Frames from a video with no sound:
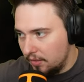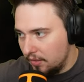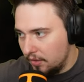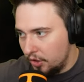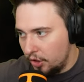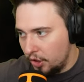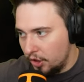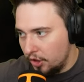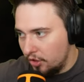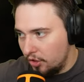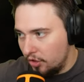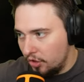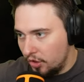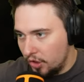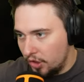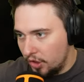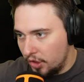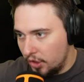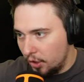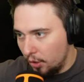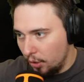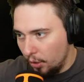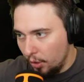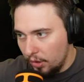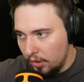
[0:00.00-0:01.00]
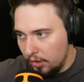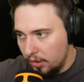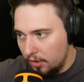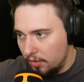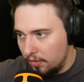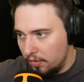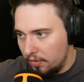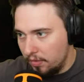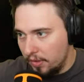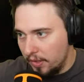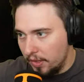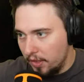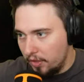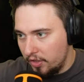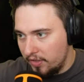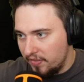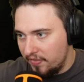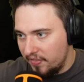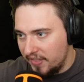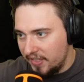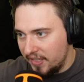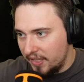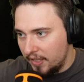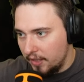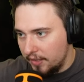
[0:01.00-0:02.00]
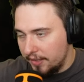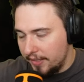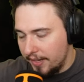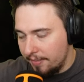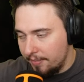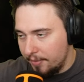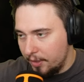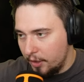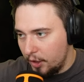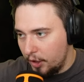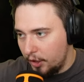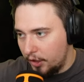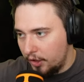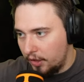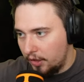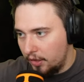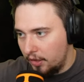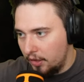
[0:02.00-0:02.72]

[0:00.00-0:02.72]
just good. Increased physical damage.